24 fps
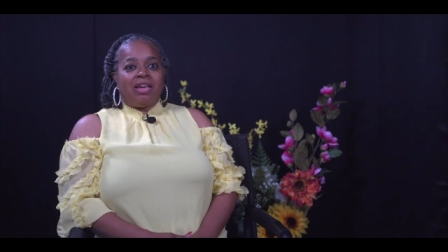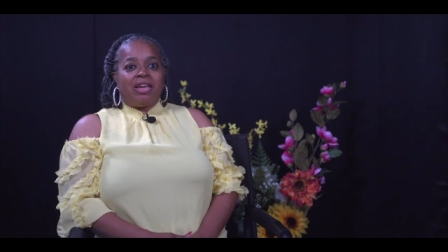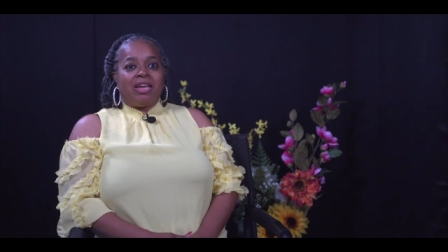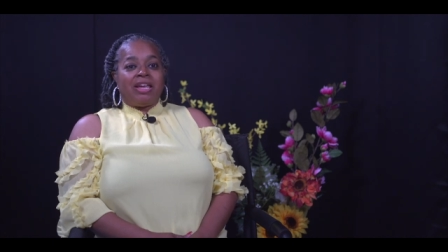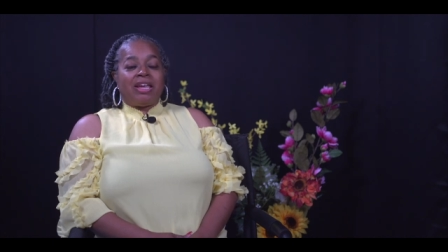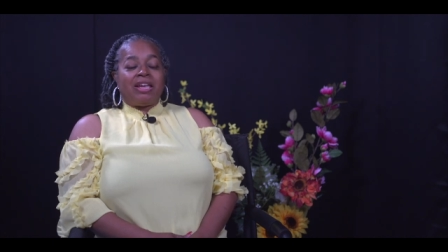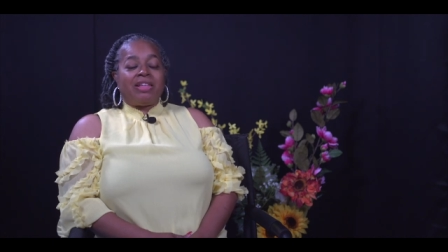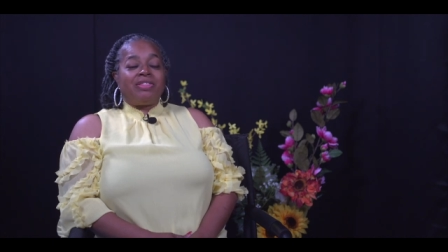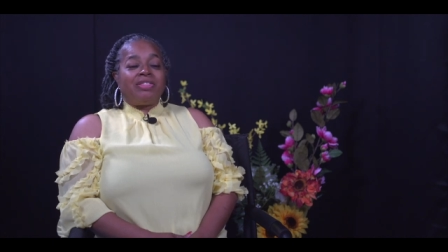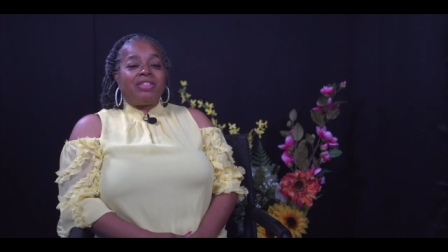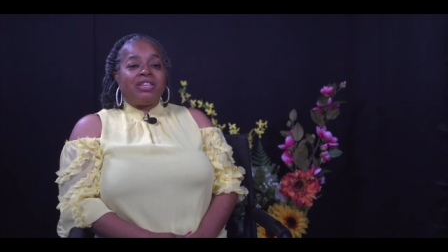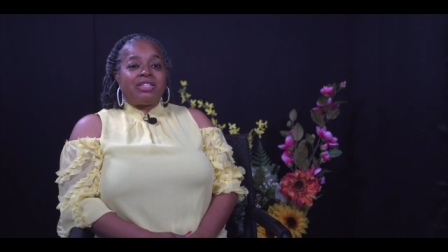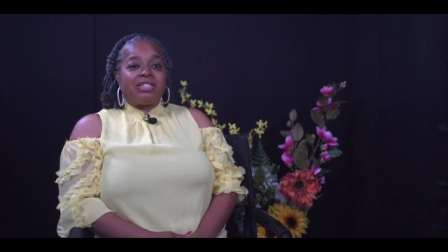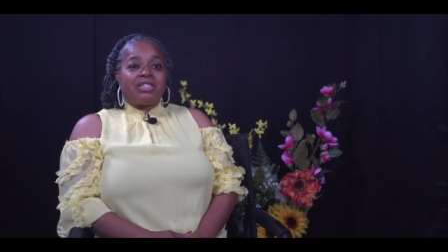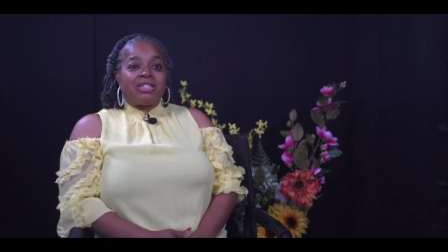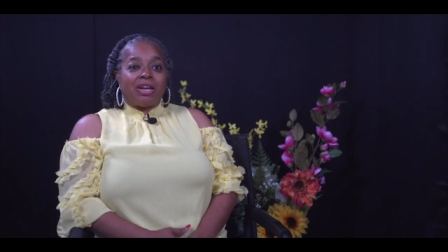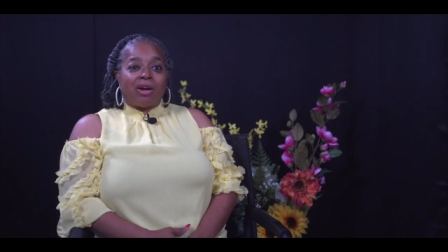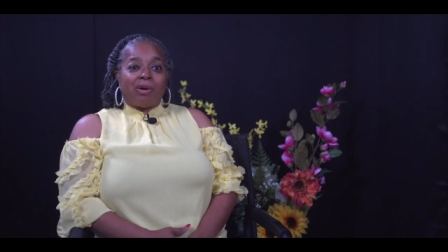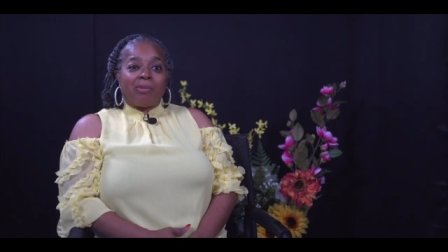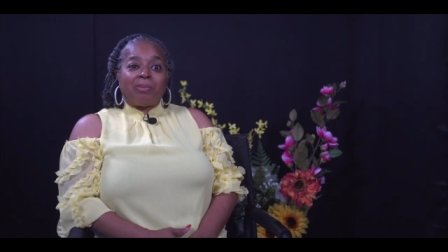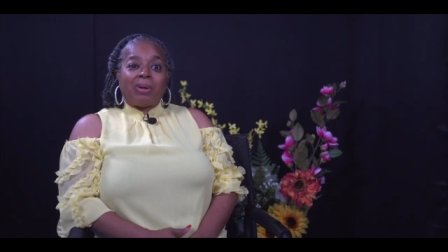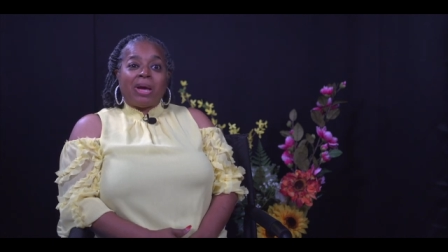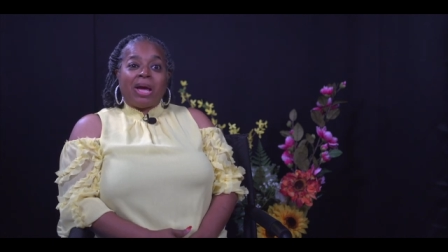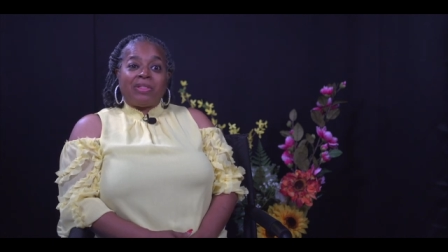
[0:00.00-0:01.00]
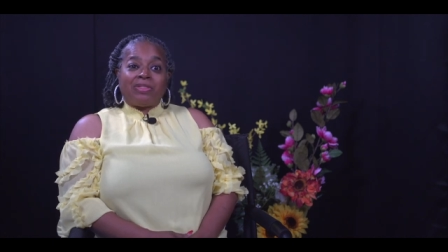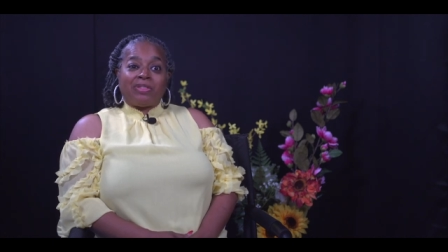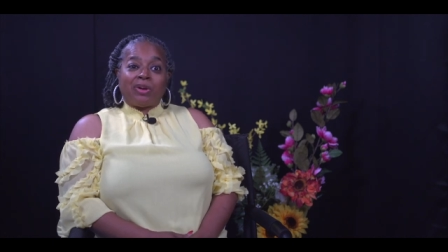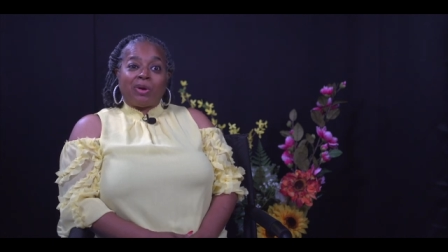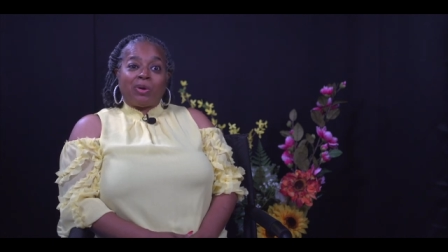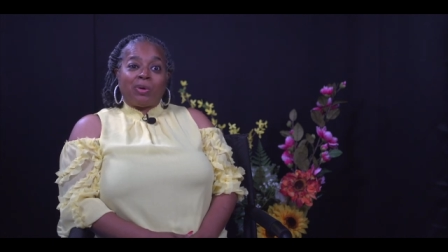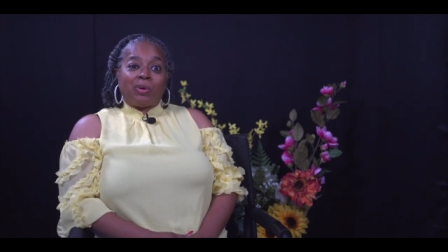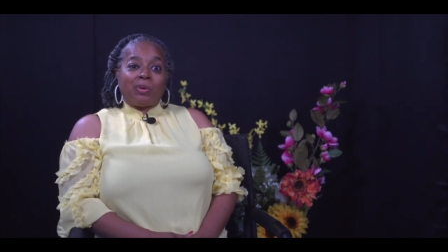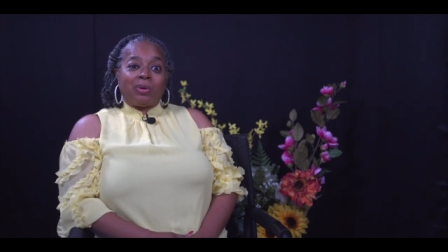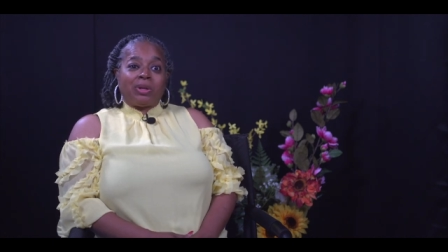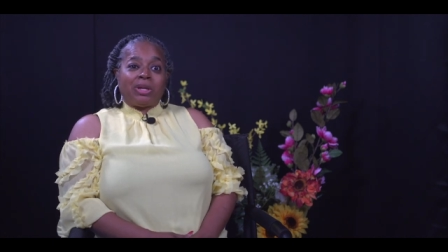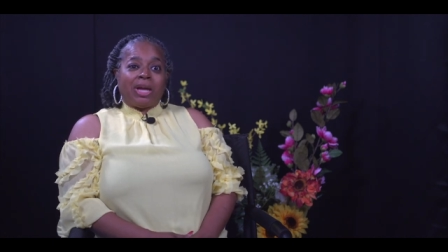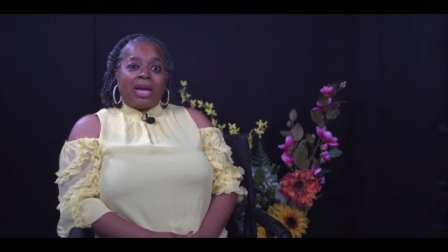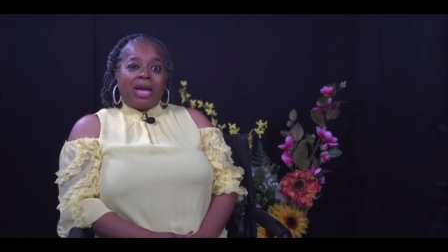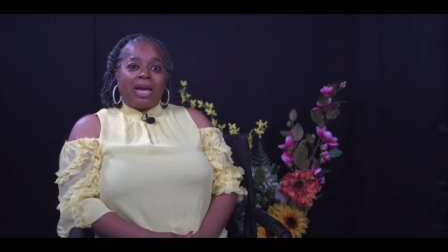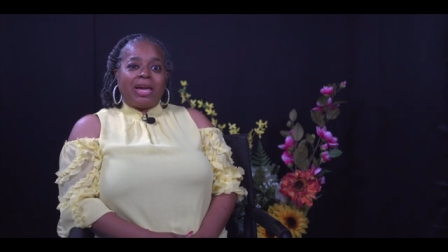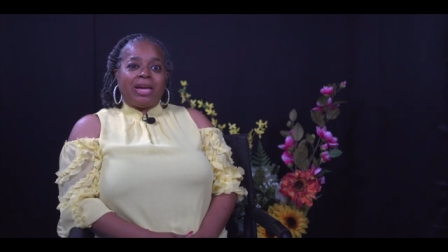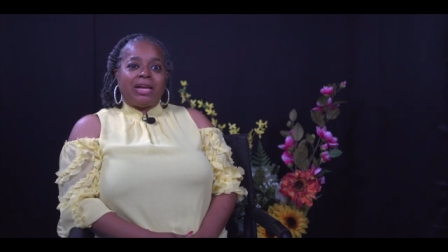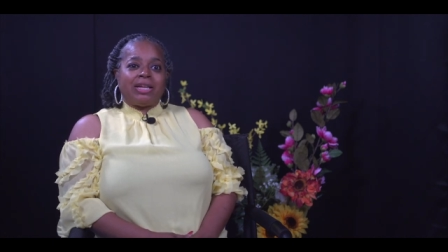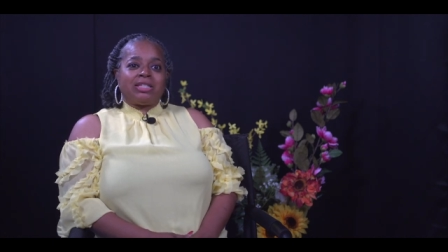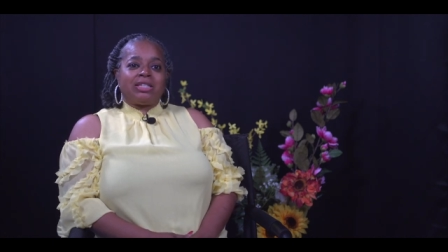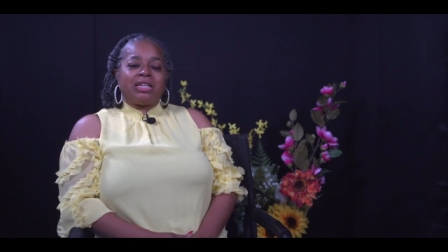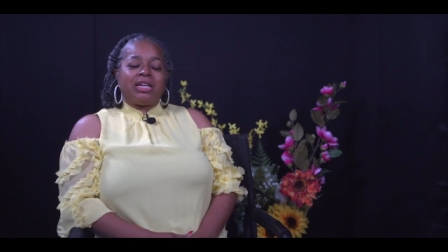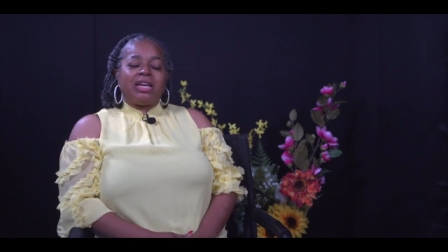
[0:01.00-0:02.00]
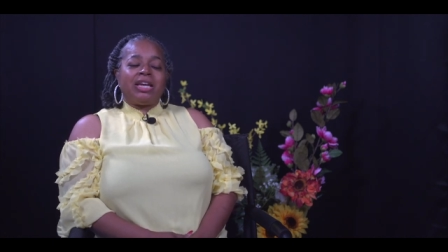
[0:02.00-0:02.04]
in this um, at that early age,